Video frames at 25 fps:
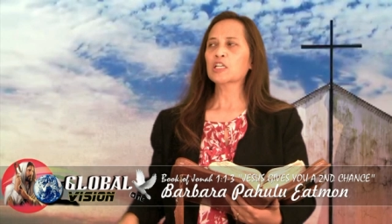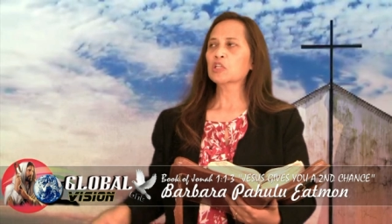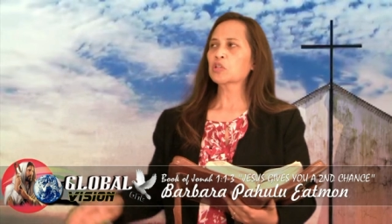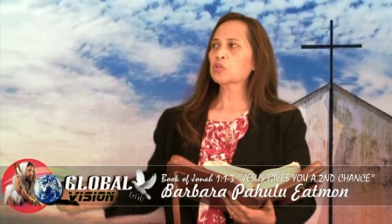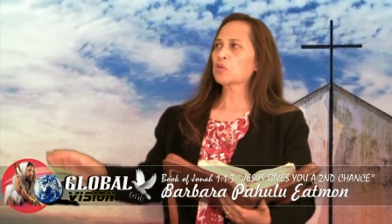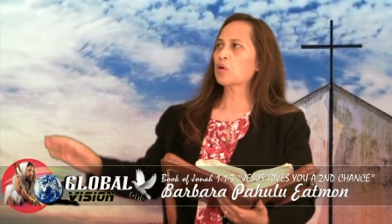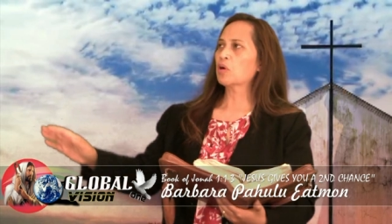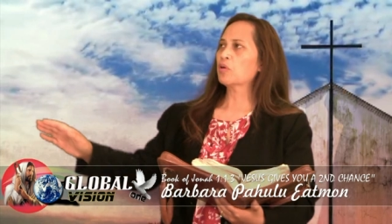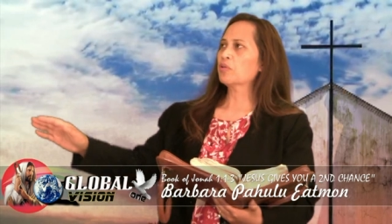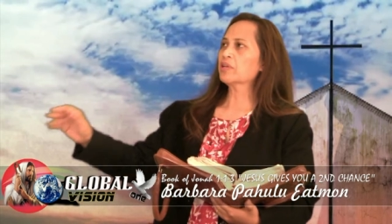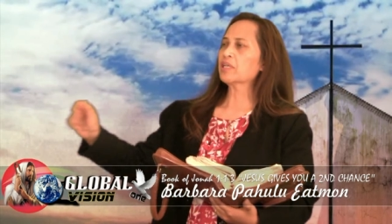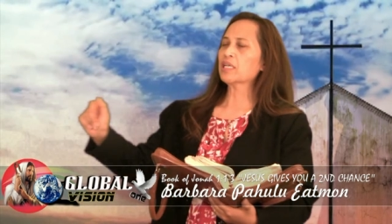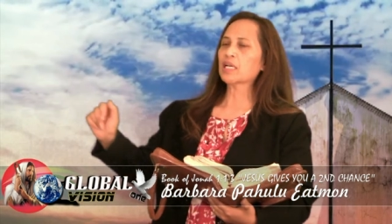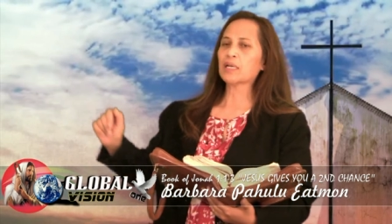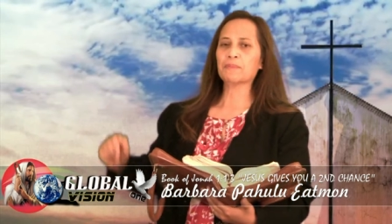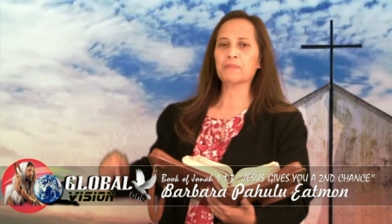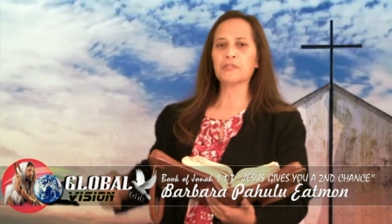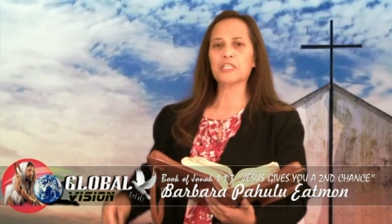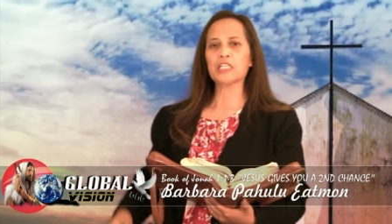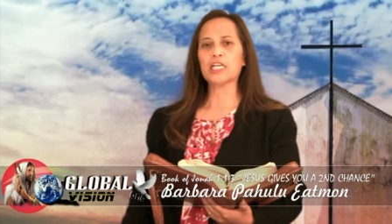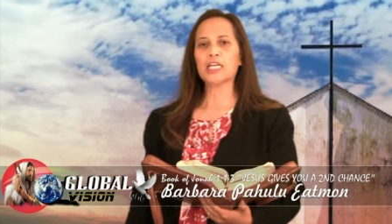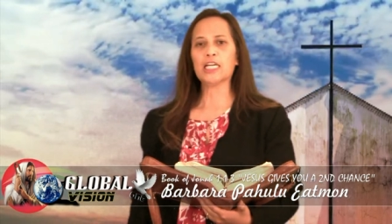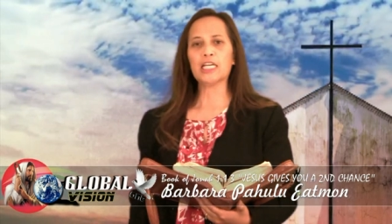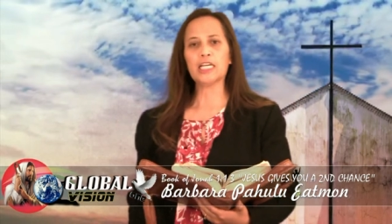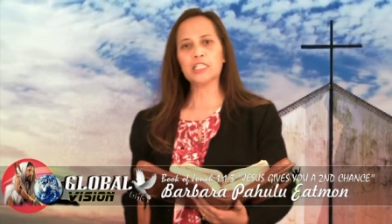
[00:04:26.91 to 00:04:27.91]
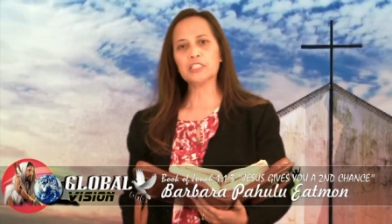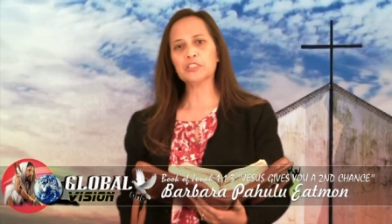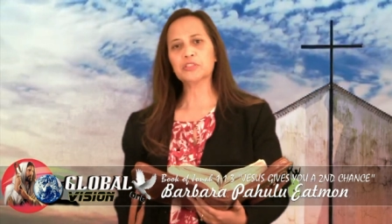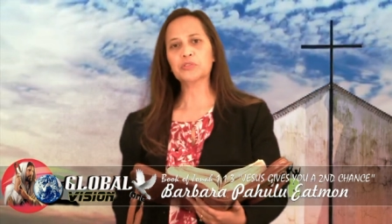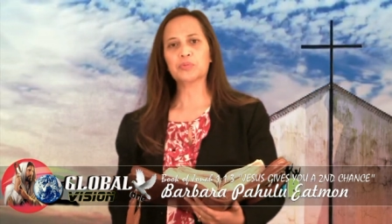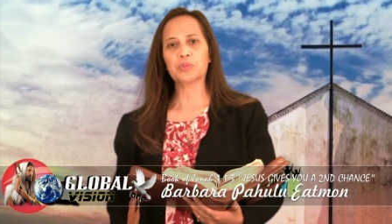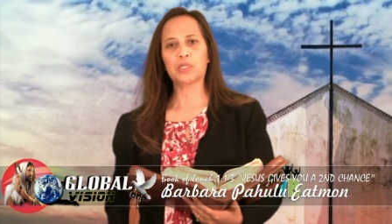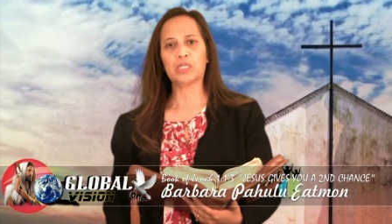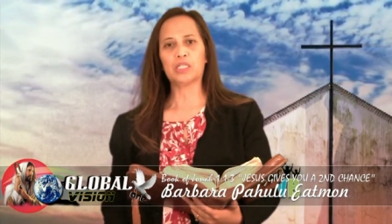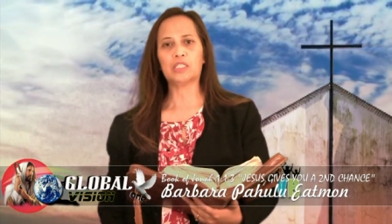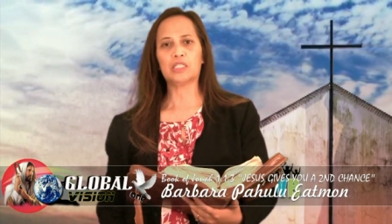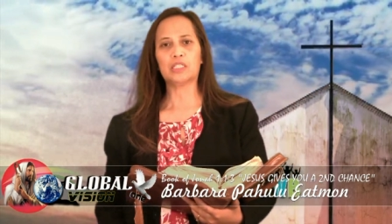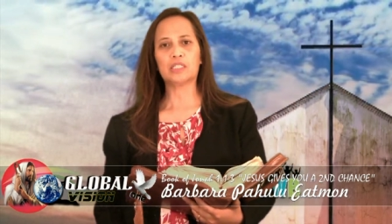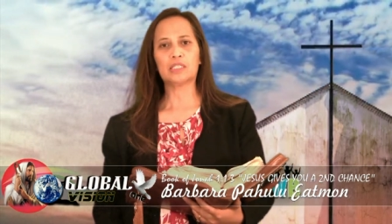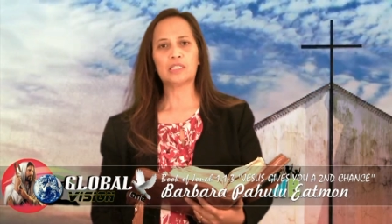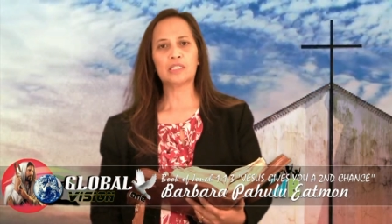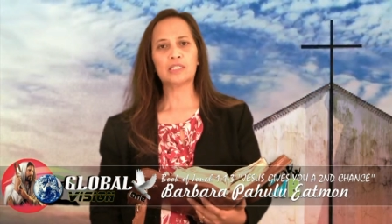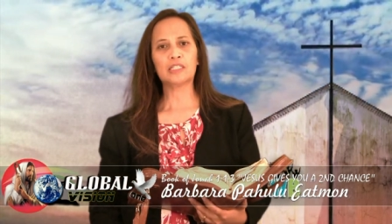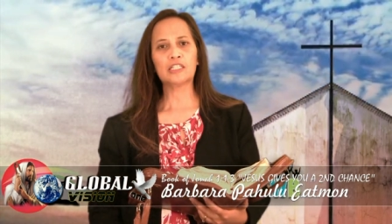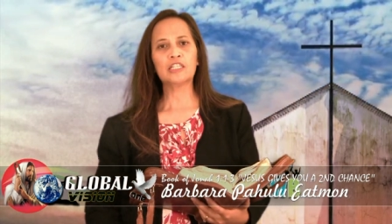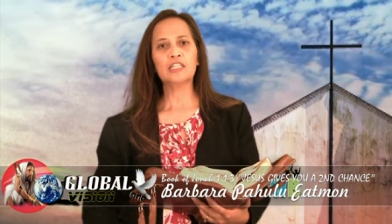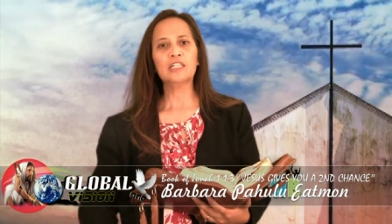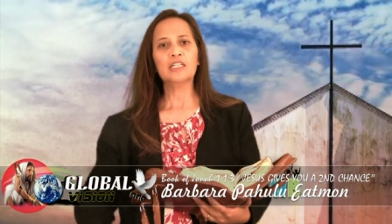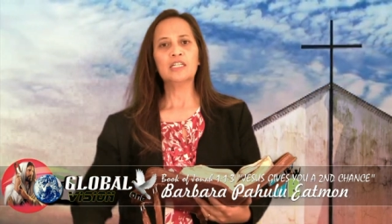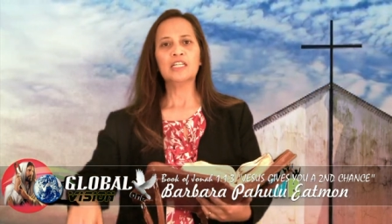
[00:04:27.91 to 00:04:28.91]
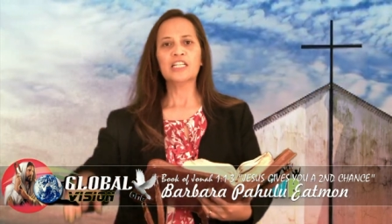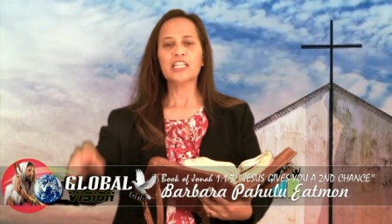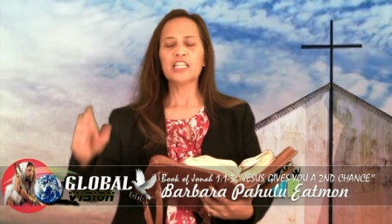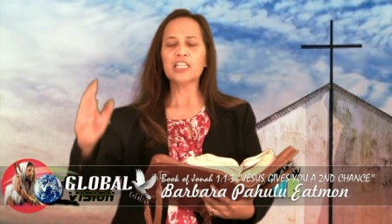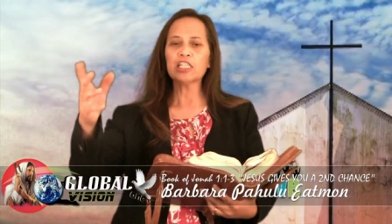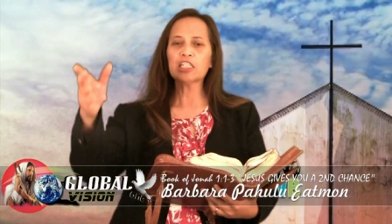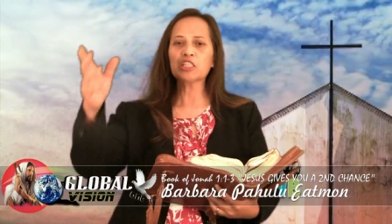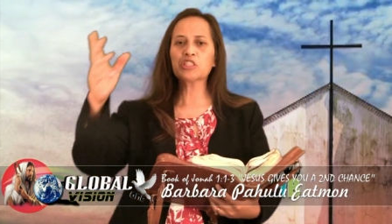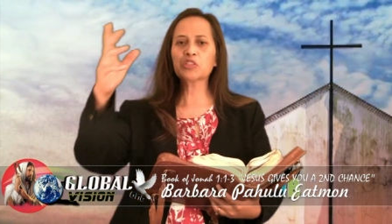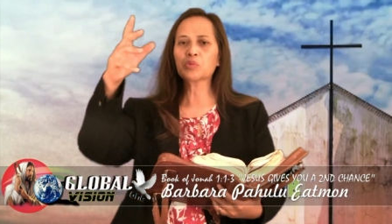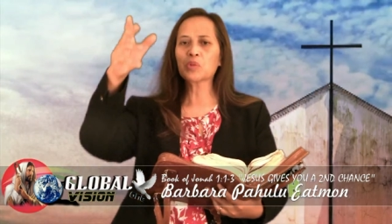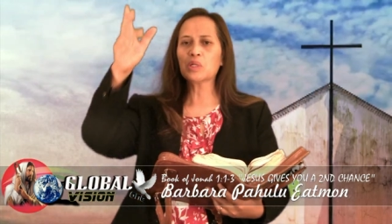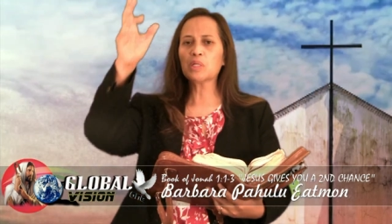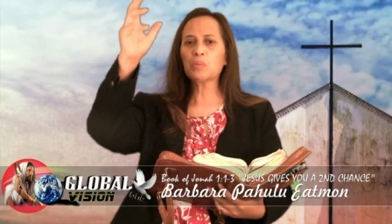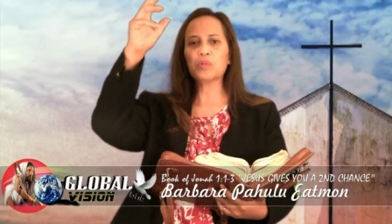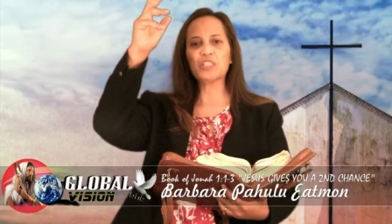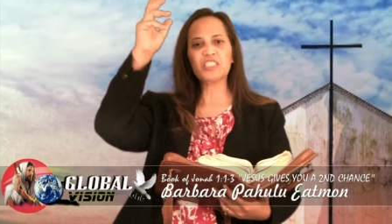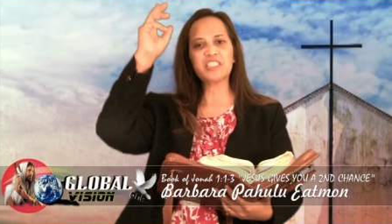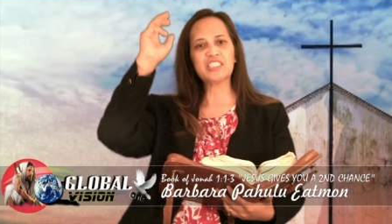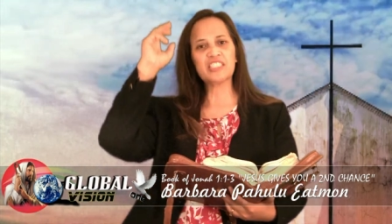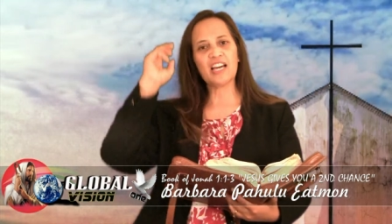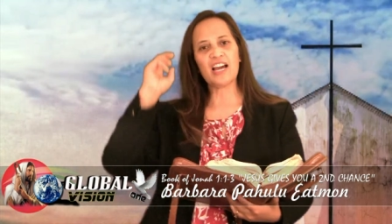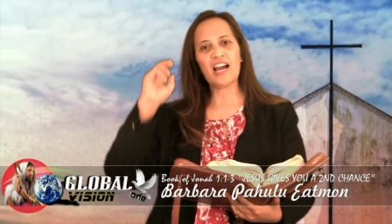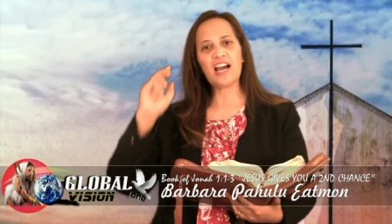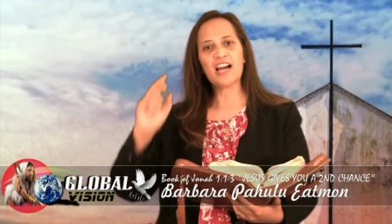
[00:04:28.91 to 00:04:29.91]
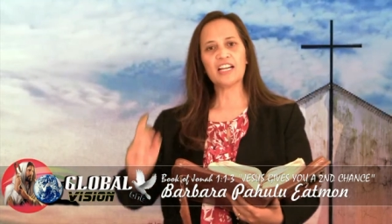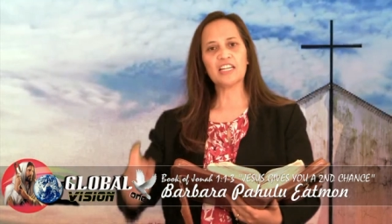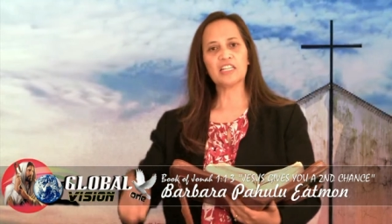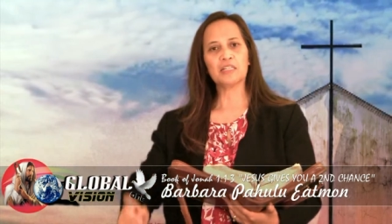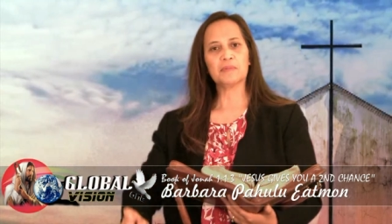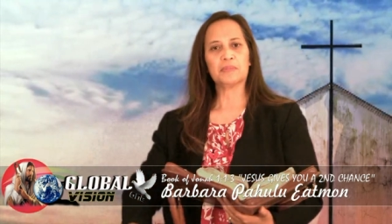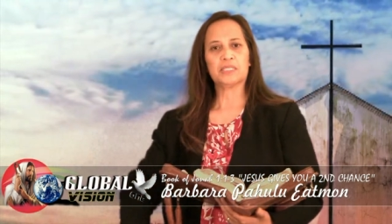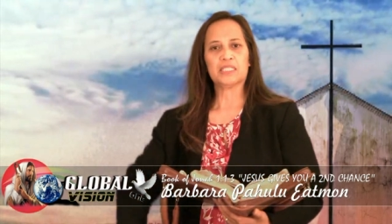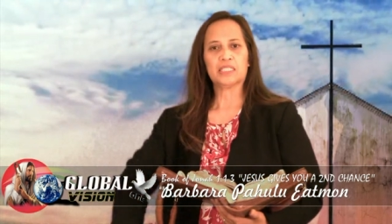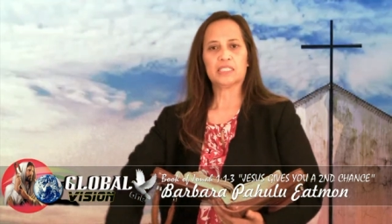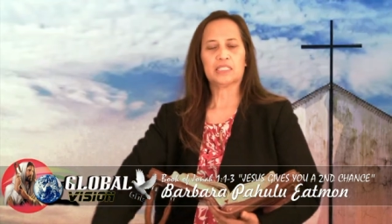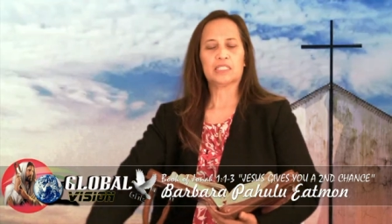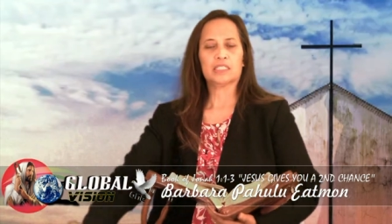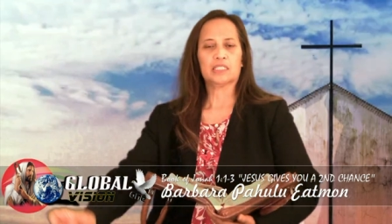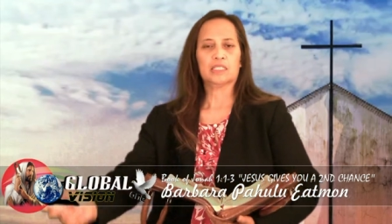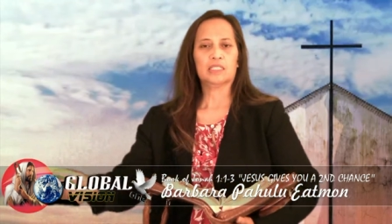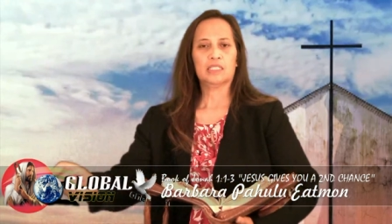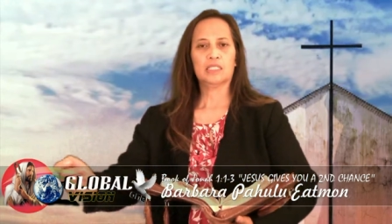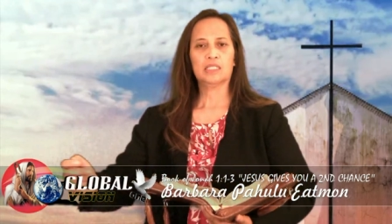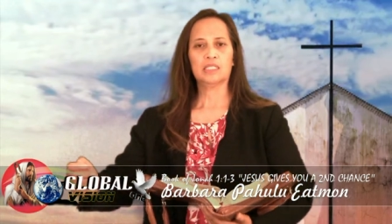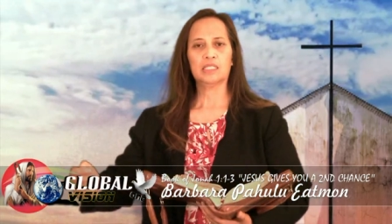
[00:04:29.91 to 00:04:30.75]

Growing up in Israel, Israel was the enemies.